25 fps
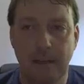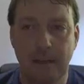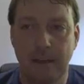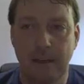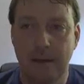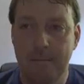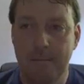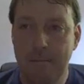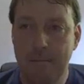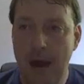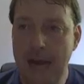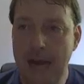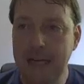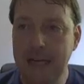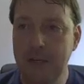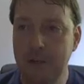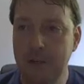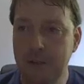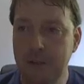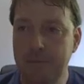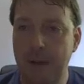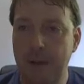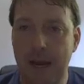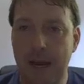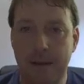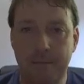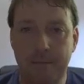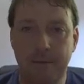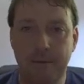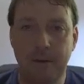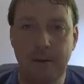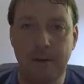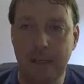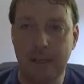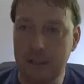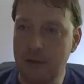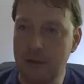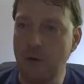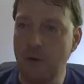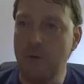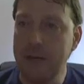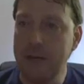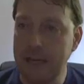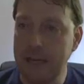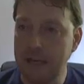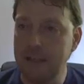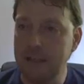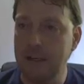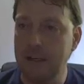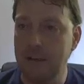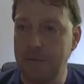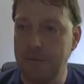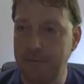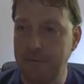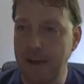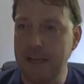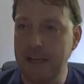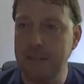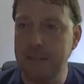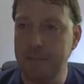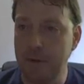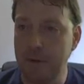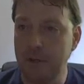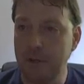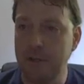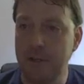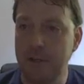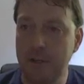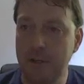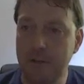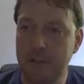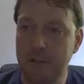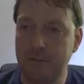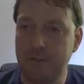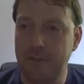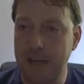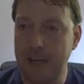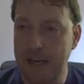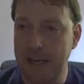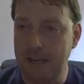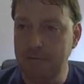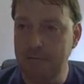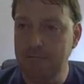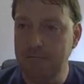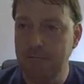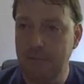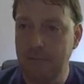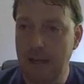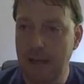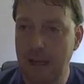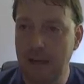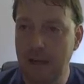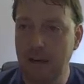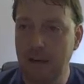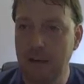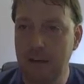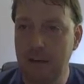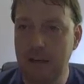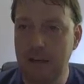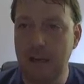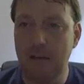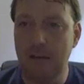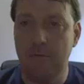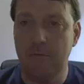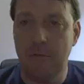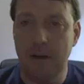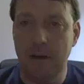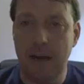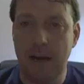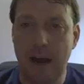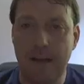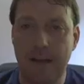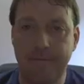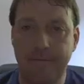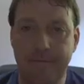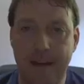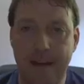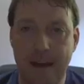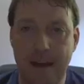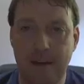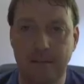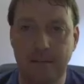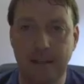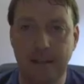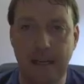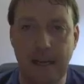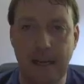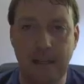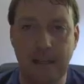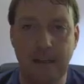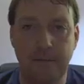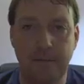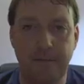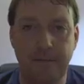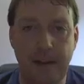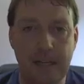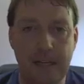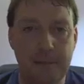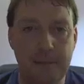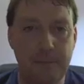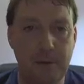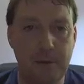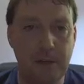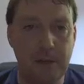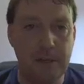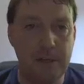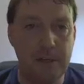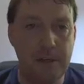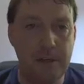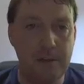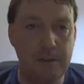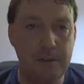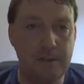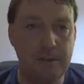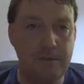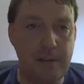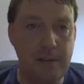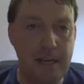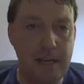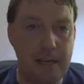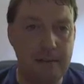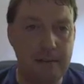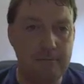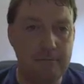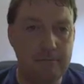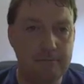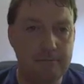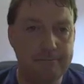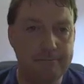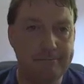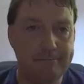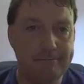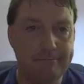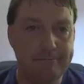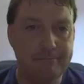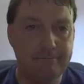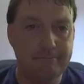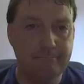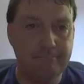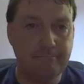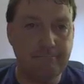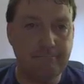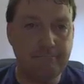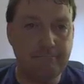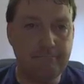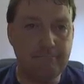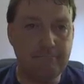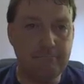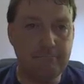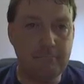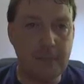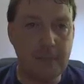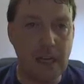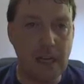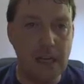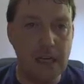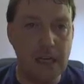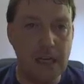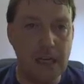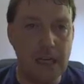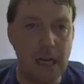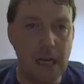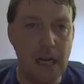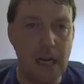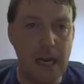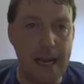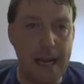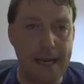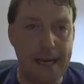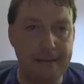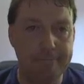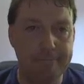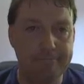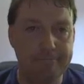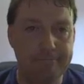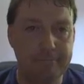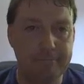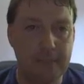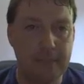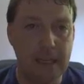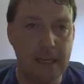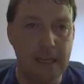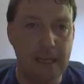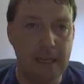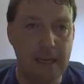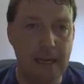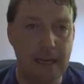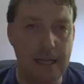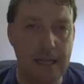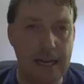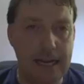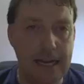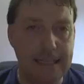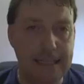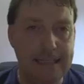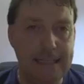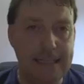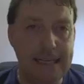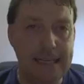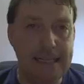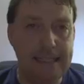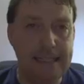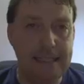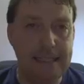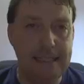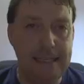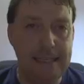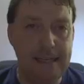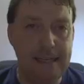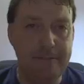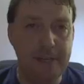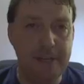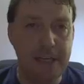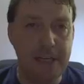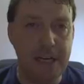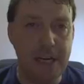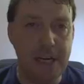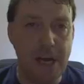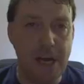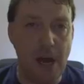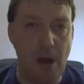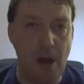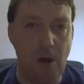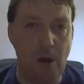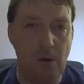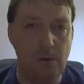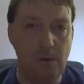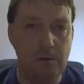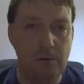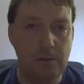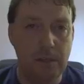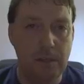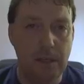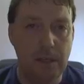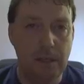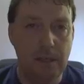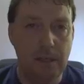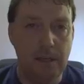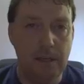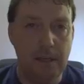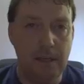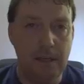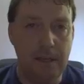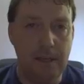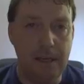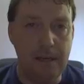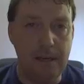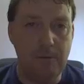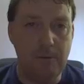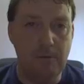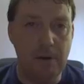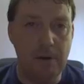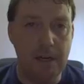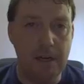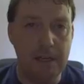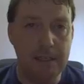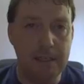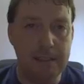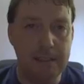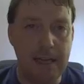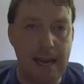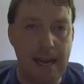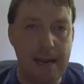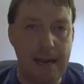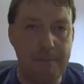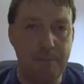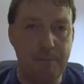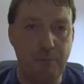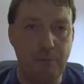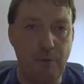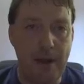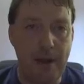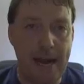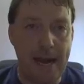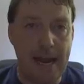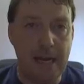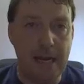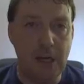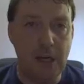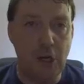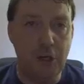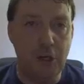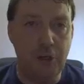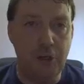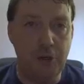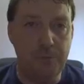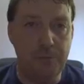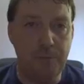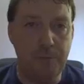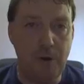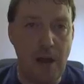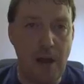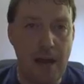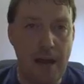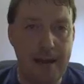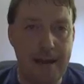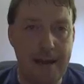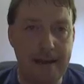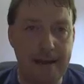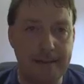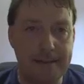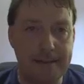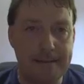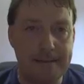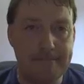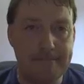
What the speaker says: My newspaper is going into the Facebook news feed, and look at what I found in the Facebook news feed today. And I didn't even know it was a brand new product.